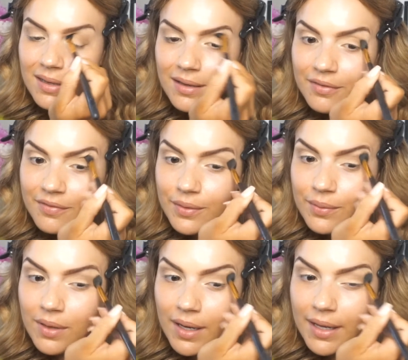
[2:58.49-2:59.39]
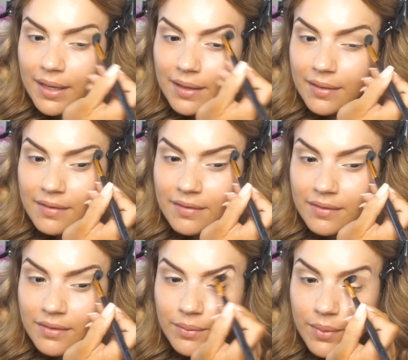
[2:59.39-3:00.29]
I feel like this is
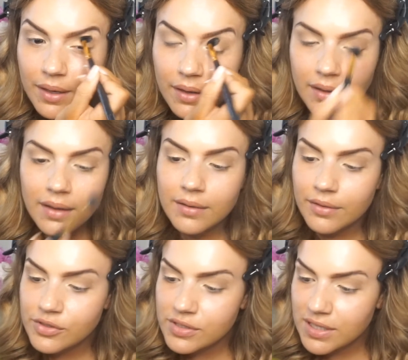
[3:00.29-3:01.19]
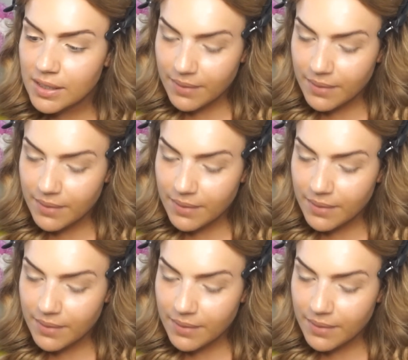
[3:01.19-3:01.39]
gonna work. And I just keep